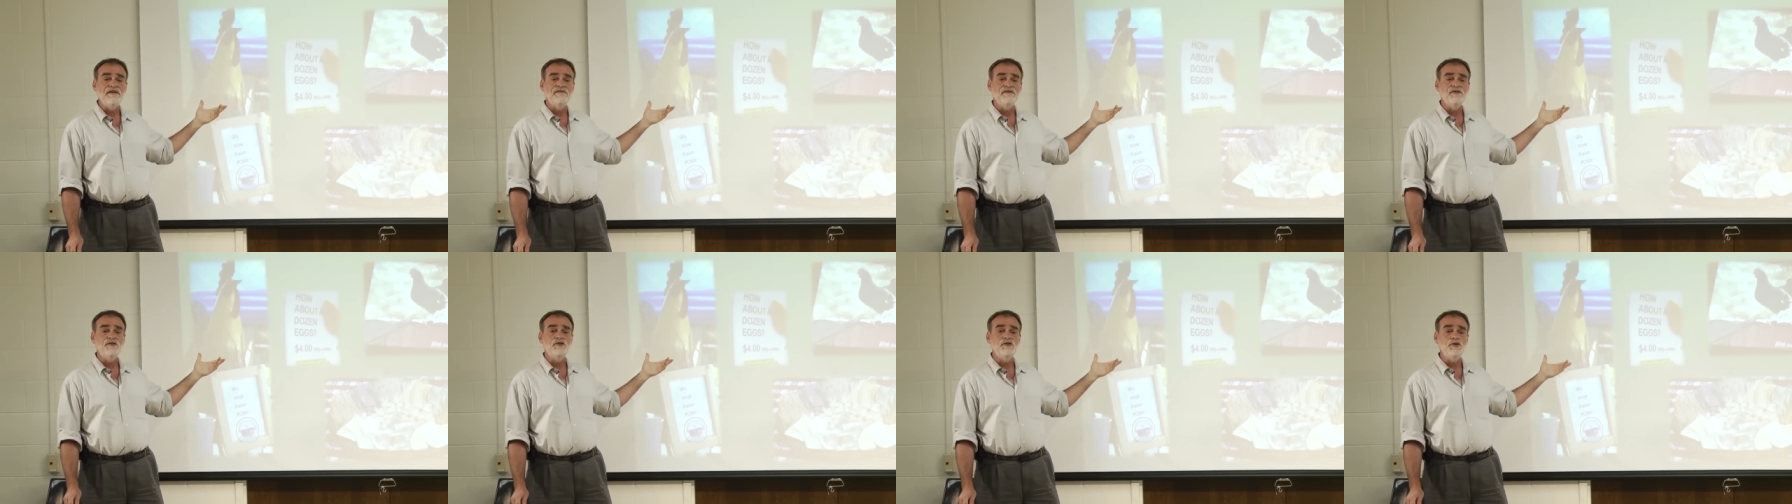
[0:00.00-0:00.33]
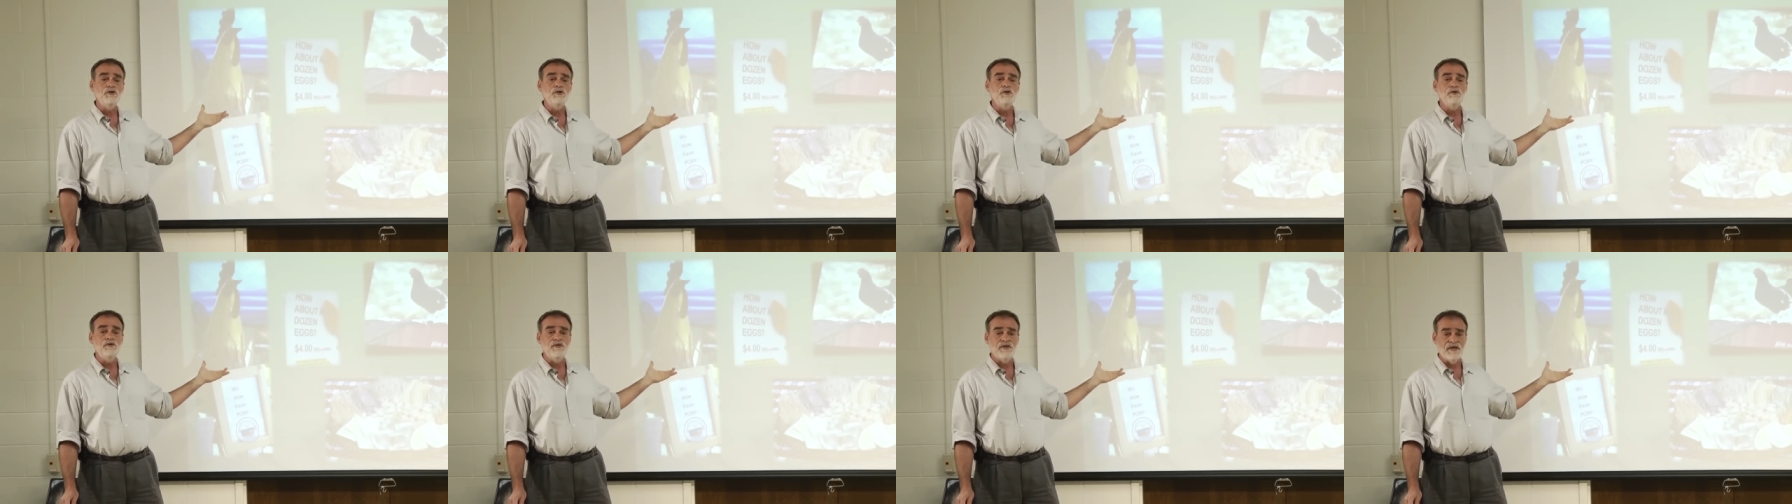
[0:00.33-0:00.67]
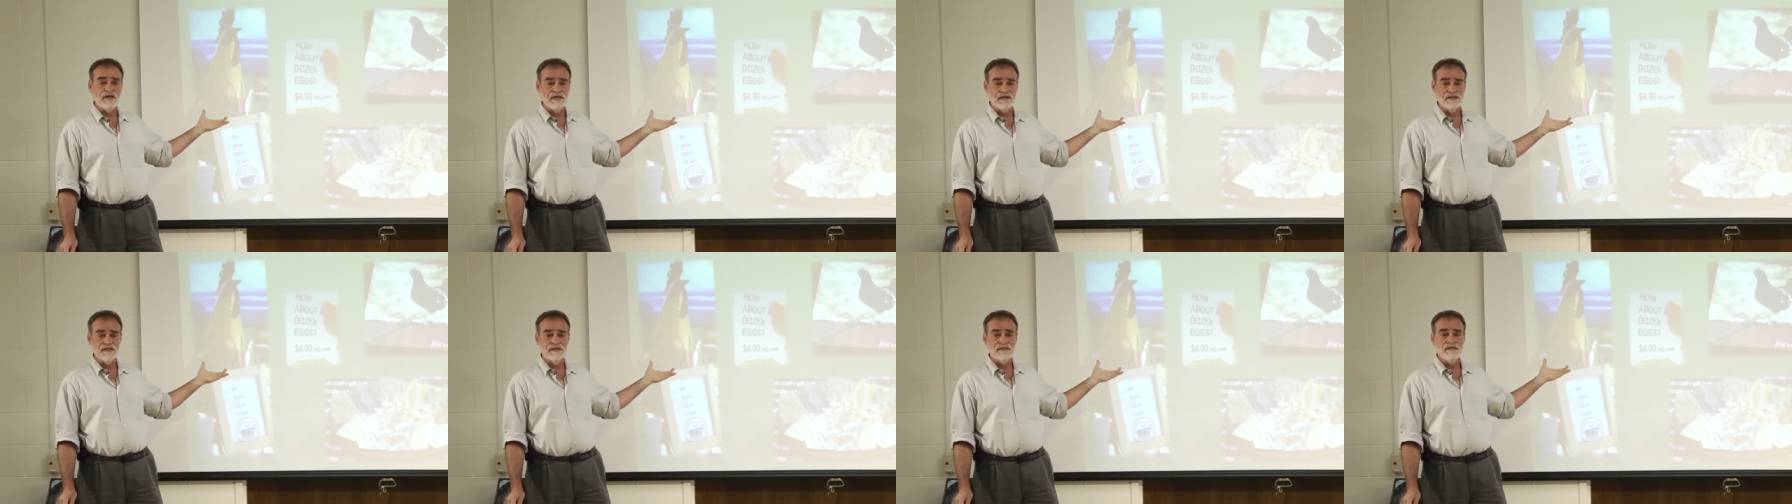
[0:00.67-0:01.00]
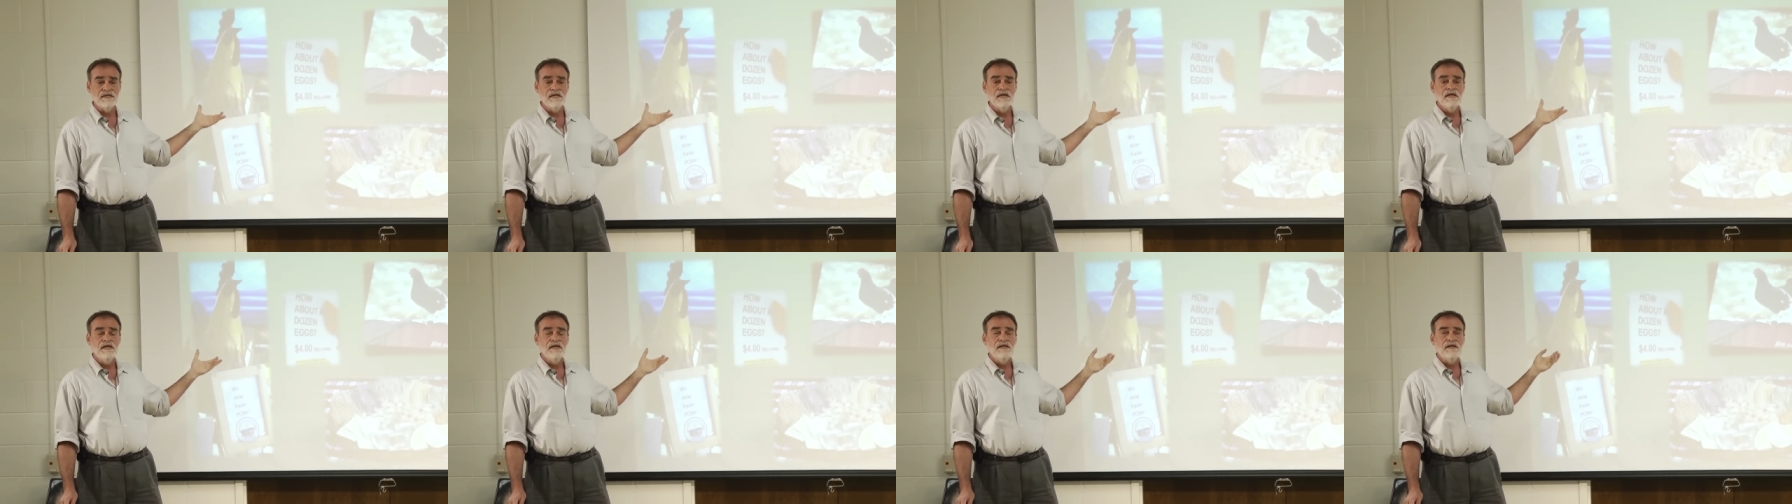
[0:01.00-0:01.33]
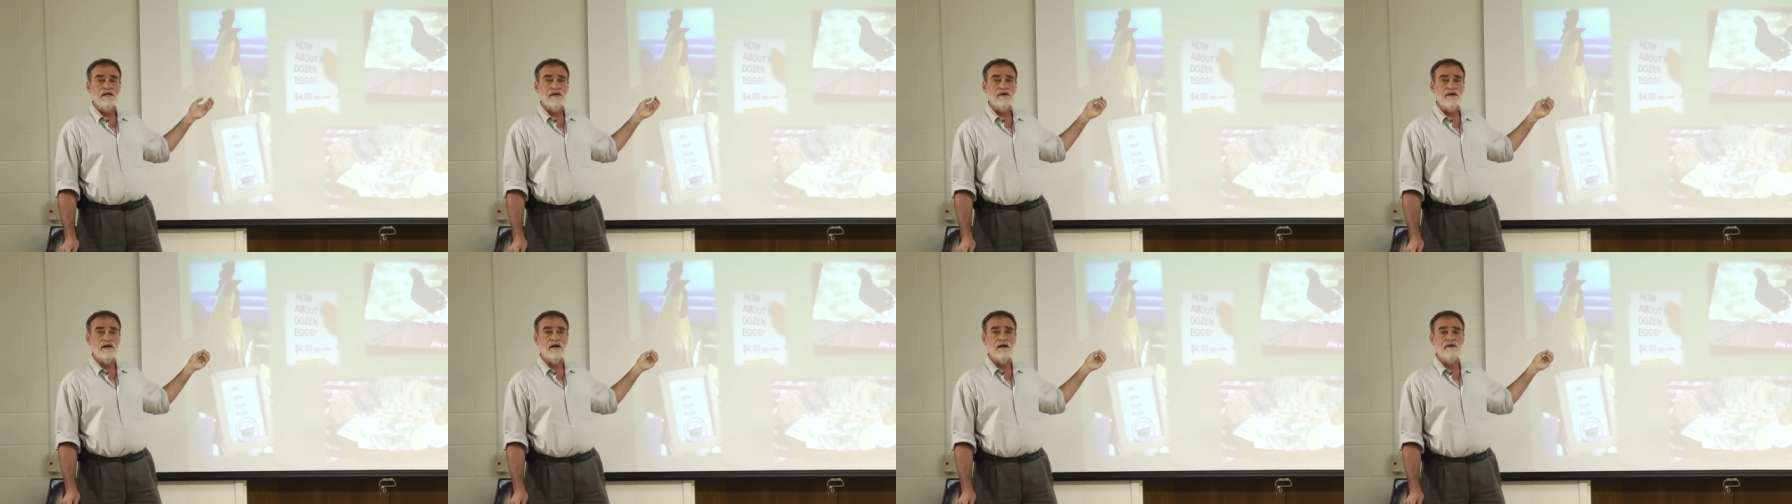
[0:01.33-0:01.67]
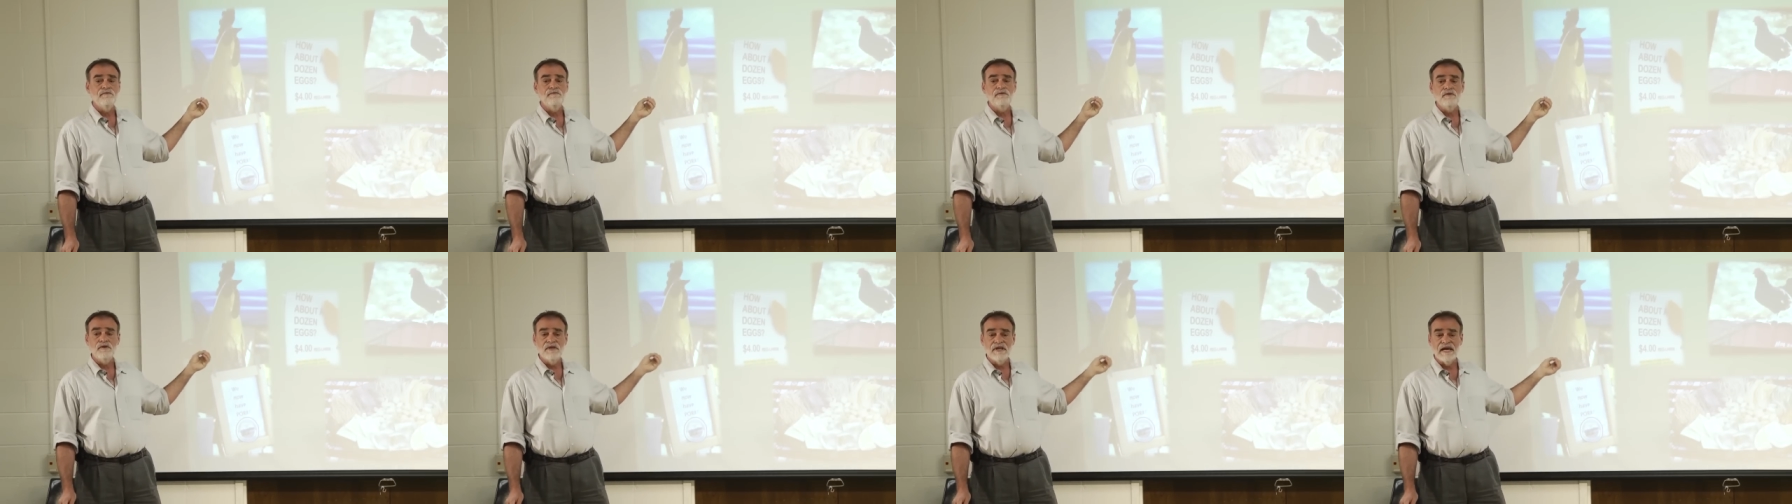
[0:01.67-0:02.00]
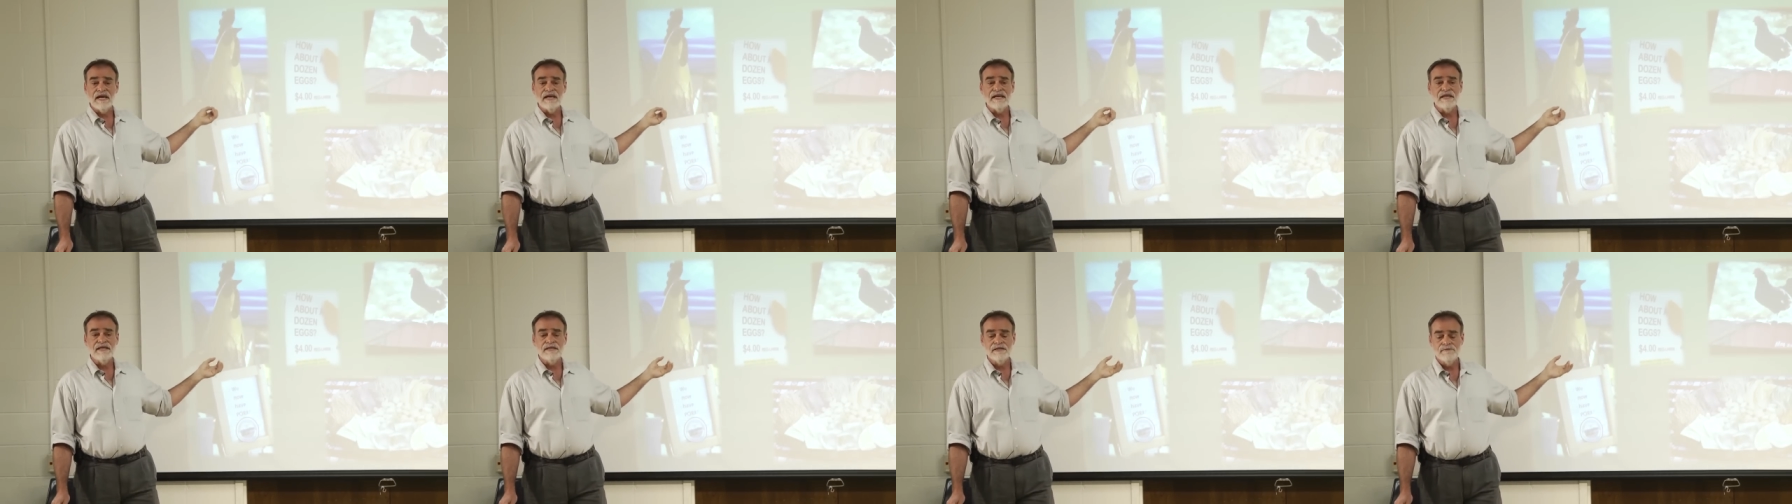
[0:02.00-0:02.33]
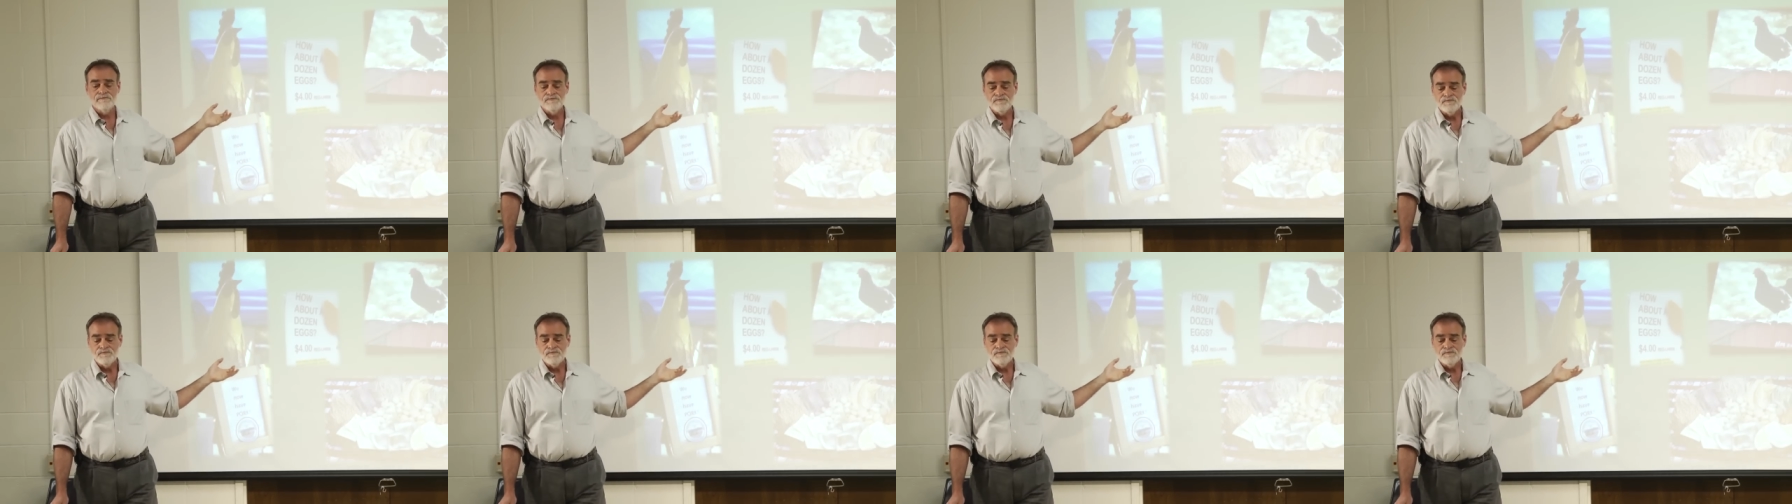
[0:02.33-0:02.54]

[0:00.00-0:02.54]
even do things that are helpful, like